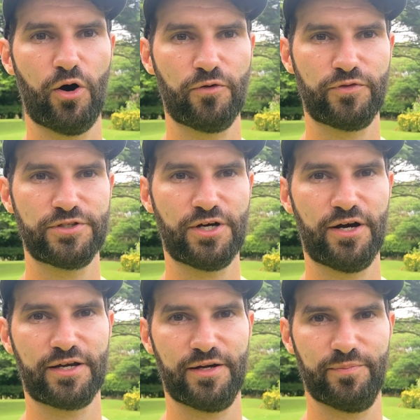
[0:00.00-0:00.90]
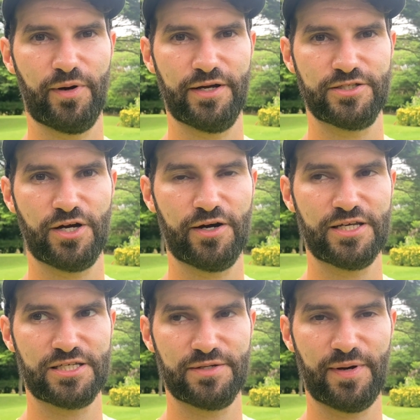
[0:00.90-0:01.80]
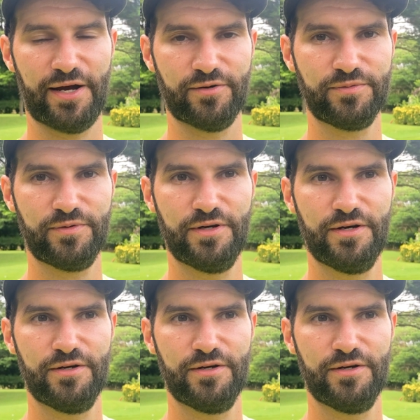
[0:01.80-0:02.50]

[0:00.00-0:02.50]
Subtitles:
off the target by a tiniest amount